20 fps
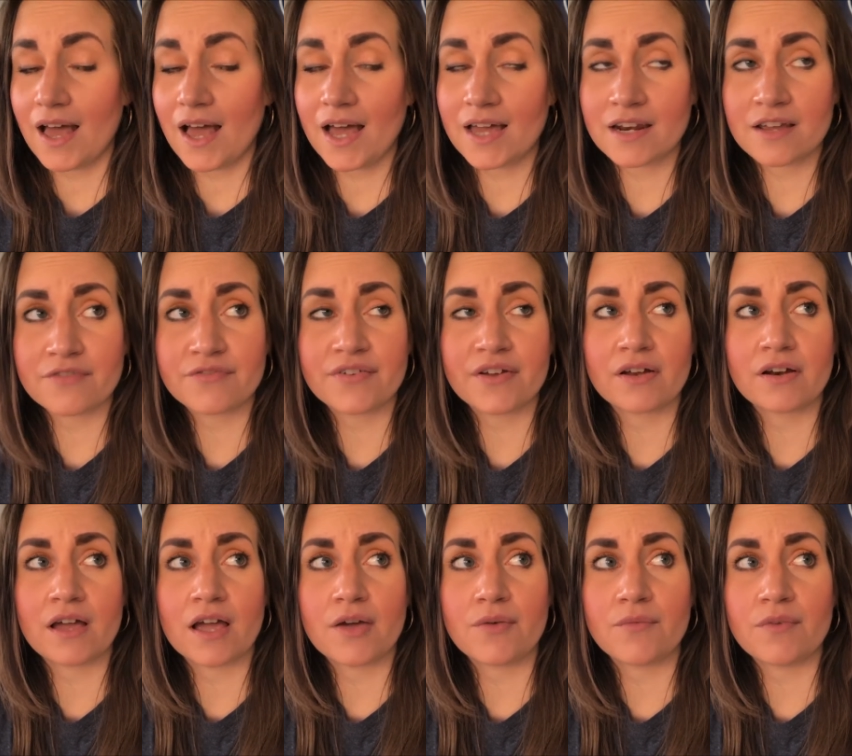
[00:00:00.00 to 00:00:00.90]
And I feel
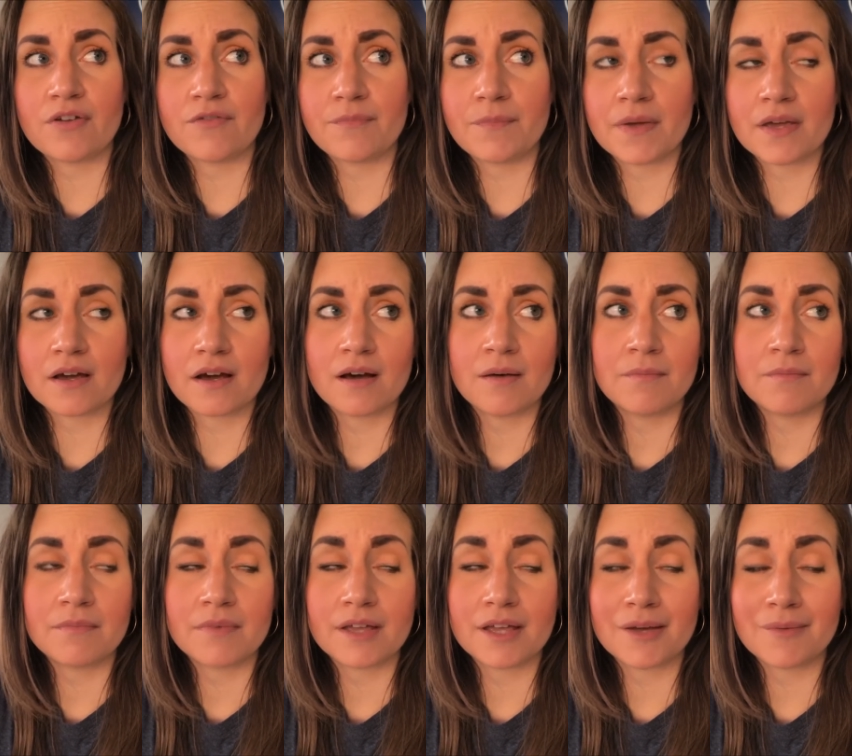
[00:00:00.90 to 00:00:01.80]
like we've
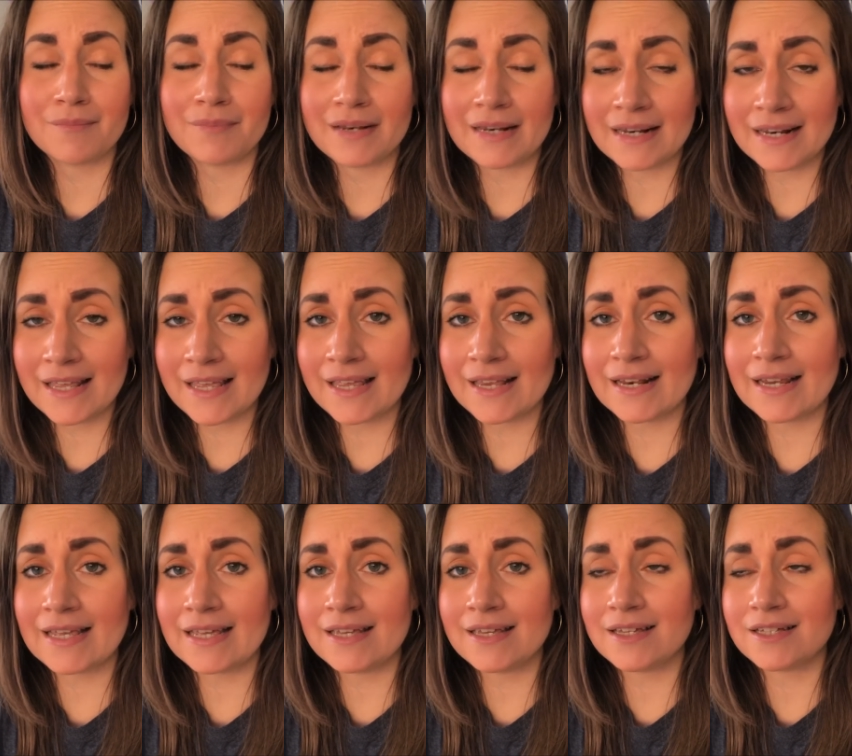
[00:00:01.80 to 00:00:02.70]
become
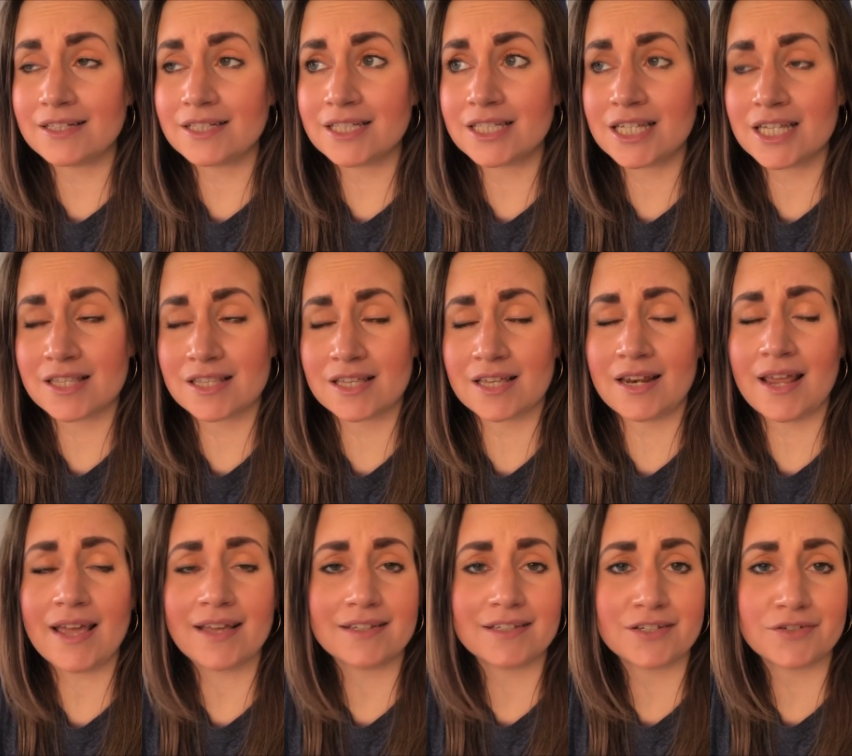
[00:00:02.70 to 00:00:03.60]
completely
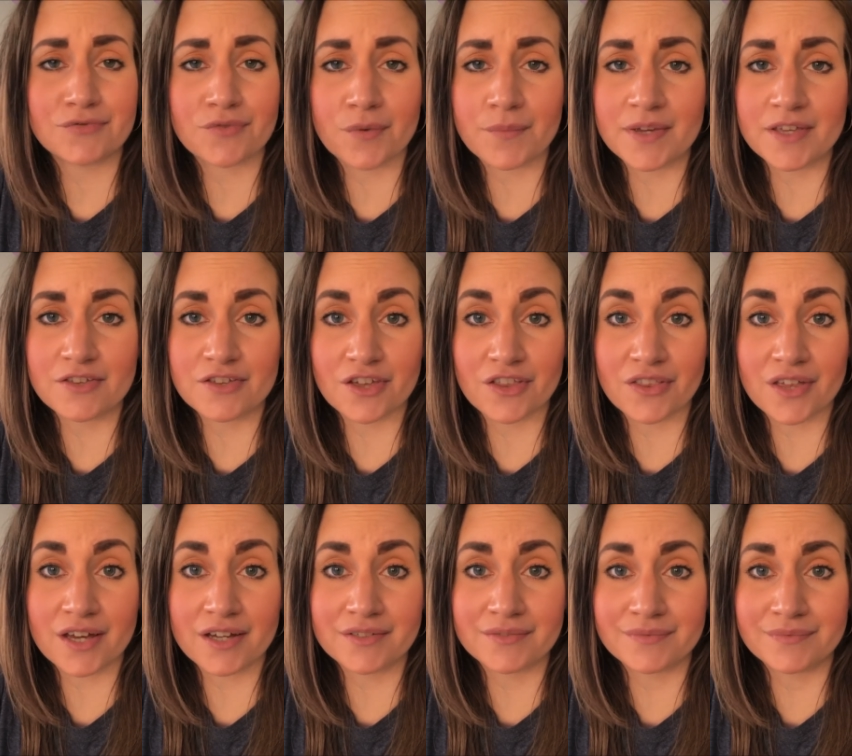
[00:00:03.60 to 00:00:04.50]
disconnected from each
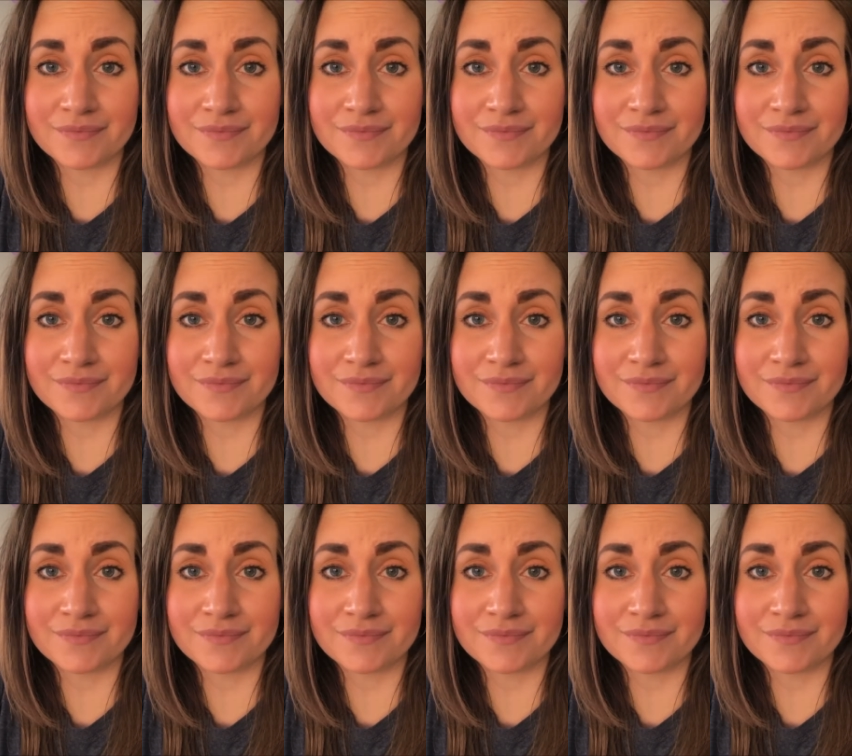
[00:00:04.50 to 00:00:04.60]
other.